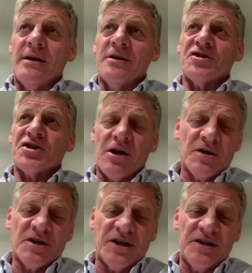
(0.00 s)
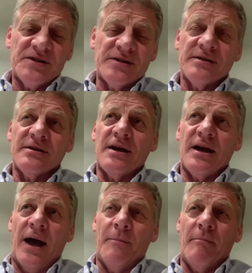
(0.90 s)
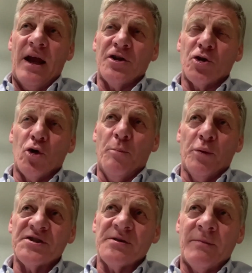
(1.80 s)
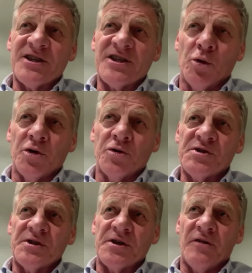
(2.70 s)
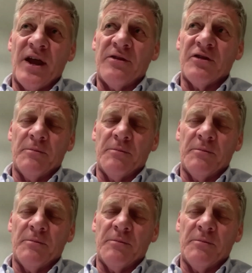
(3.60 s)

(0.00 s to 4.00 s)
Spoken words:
charities and corporates are much more interested in that